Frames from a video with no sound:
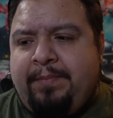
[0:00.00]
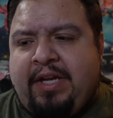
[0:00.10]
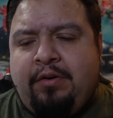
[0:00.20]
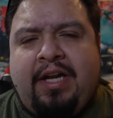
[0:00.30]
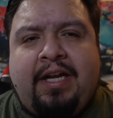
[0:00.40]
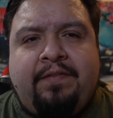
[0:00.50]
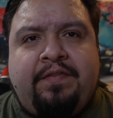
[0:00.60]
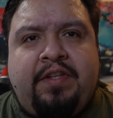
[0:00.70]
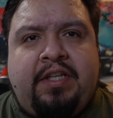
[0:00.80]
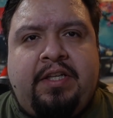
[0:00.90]
I don't
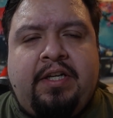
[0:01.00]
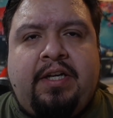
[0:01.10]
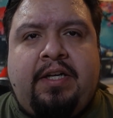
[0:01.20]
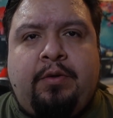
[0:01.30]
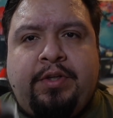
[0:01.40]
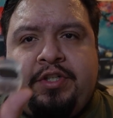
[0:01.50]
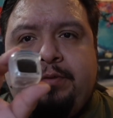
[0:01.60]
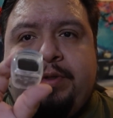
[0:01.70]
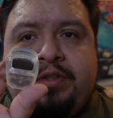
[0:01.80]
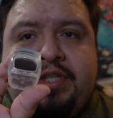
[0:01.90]
have the original
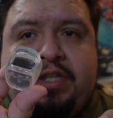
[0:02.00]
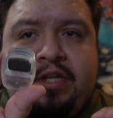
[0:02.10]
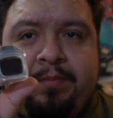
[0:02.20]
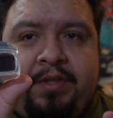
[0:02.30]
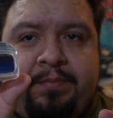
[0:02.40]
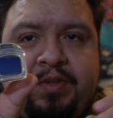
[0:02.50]
Mochi on me.